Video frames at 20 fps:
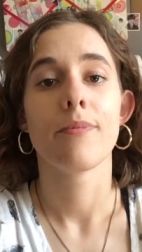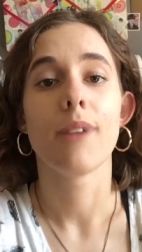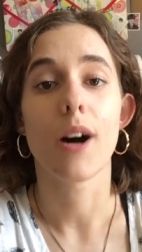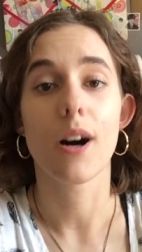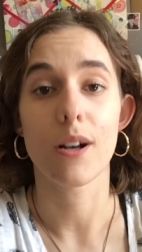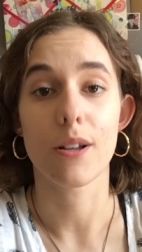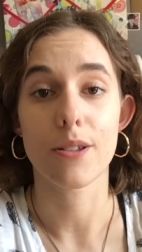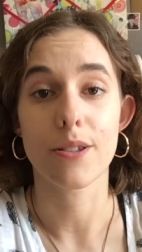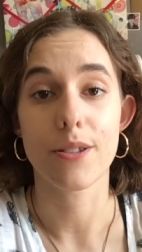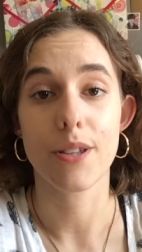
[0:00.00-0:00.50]

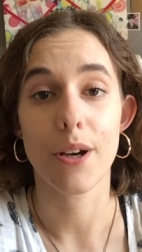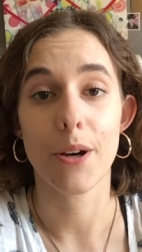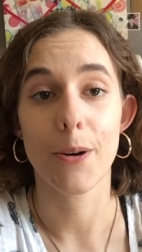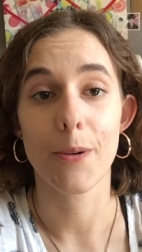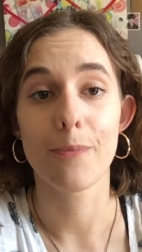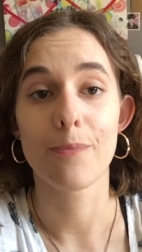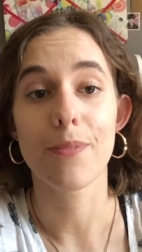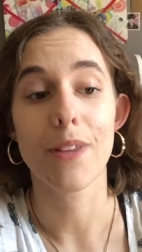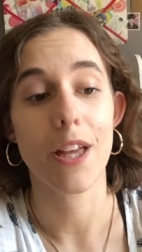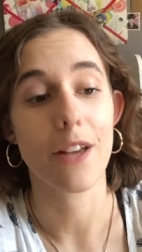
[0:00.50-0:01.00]

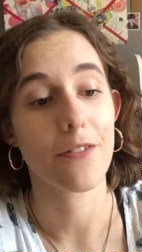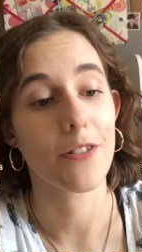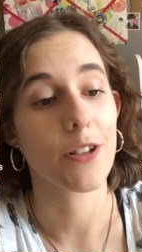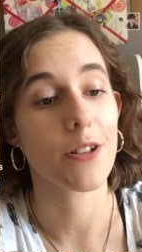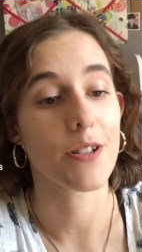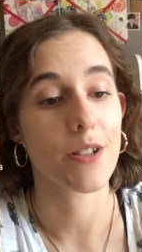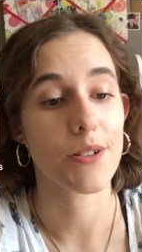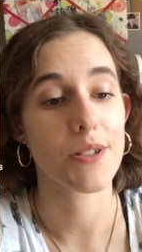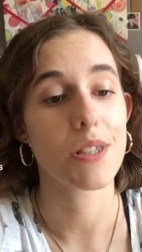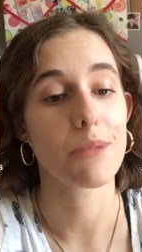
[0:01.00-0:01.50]
Also, if you're
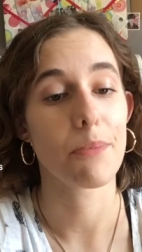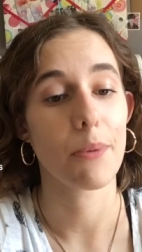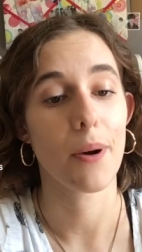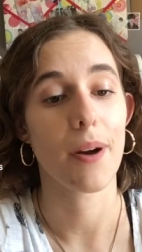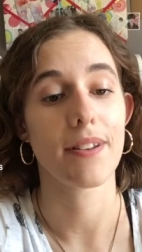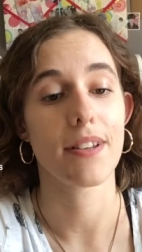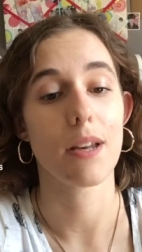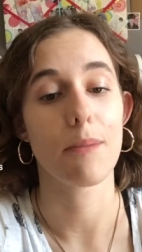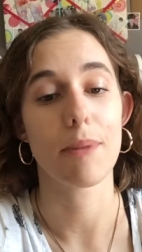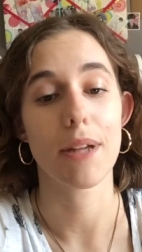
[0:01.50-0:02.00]

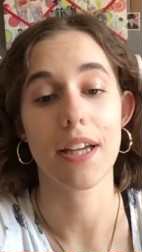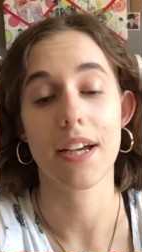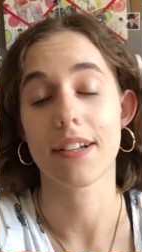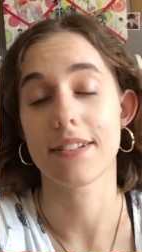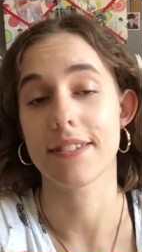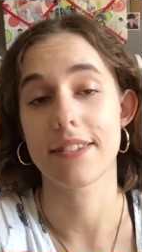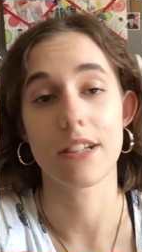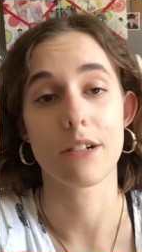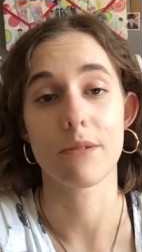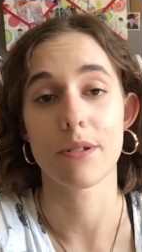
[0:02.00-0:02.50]
disappointed
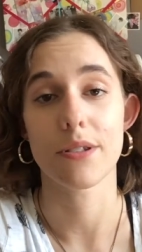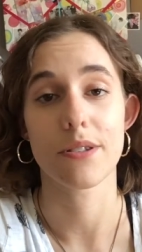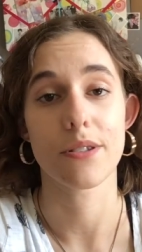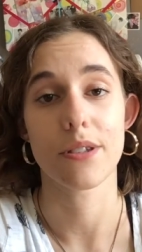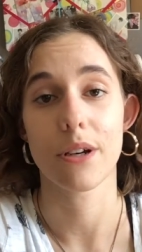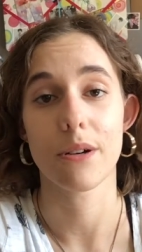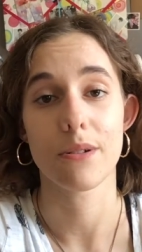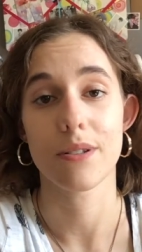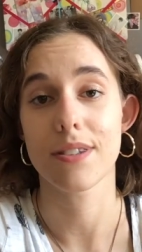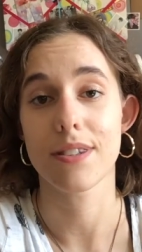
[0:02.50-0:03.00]
because there was
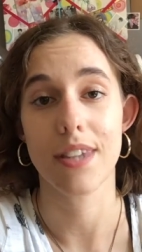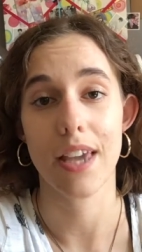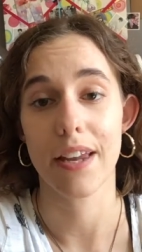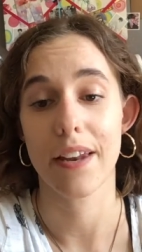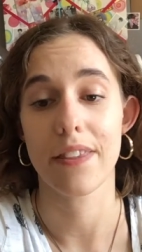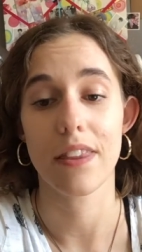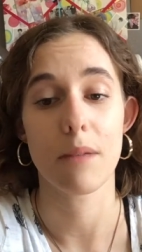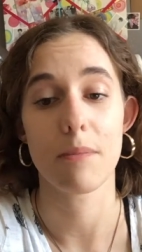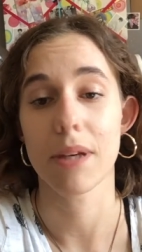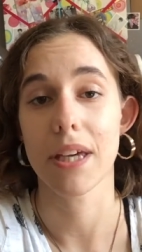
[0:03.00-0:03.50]
no skit
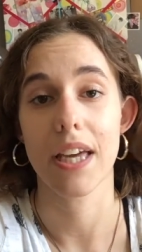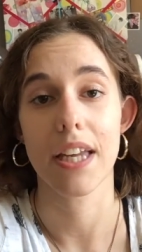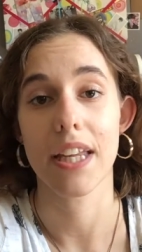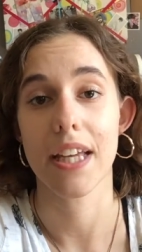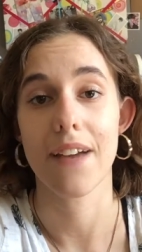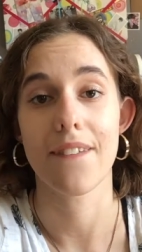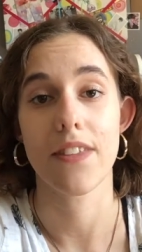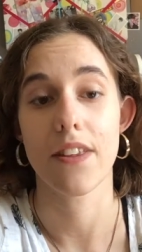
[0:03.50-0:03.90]
at the beginning of